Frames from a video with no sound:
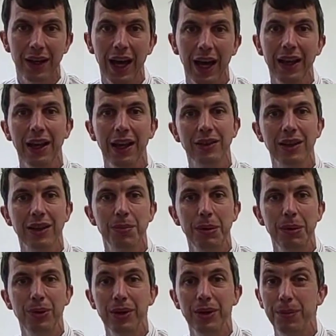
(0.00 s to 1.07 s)
and actually the
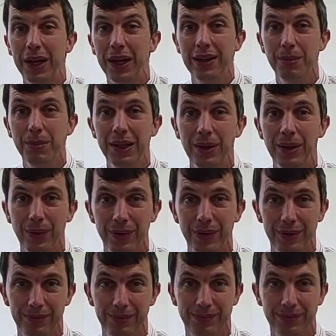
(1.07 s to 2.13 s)
people that pay the
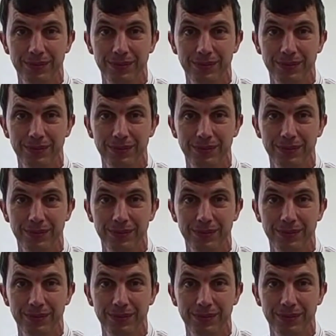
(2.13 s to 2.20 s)
bills.